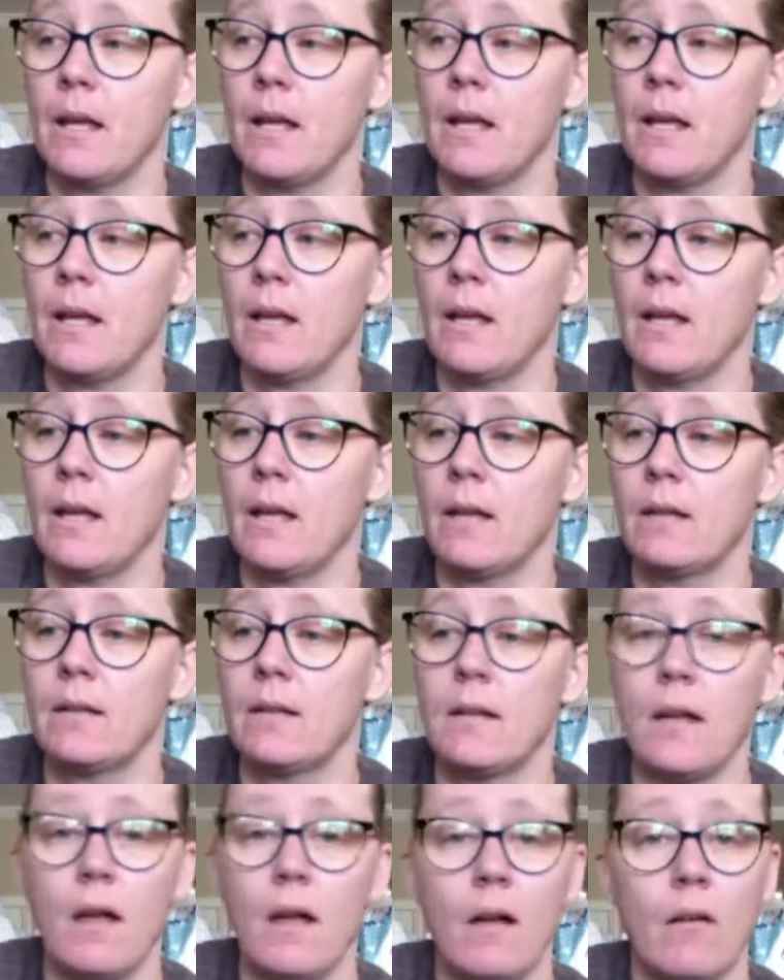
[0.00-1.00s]
And
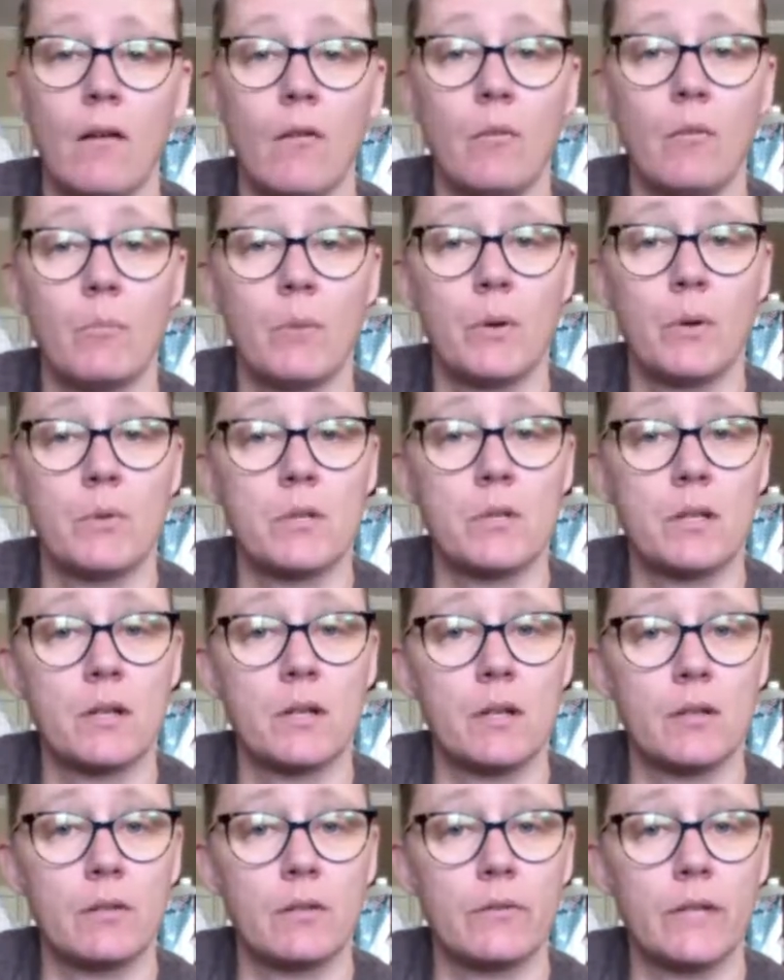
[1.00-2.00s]
yeah, I'll post
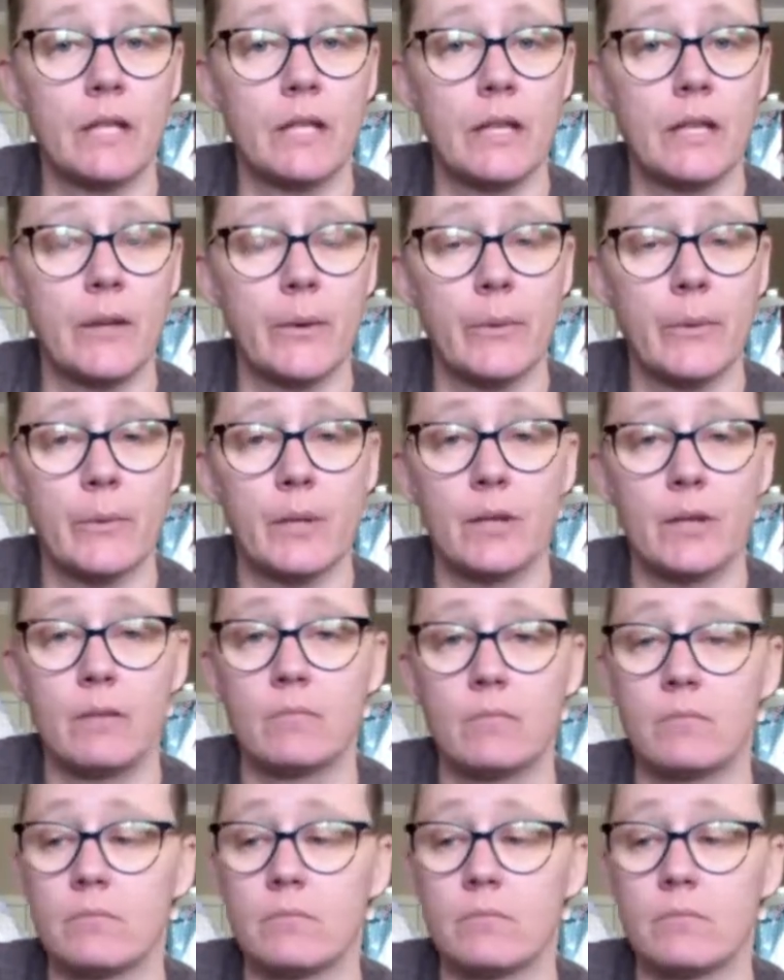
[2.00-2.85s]
another video, and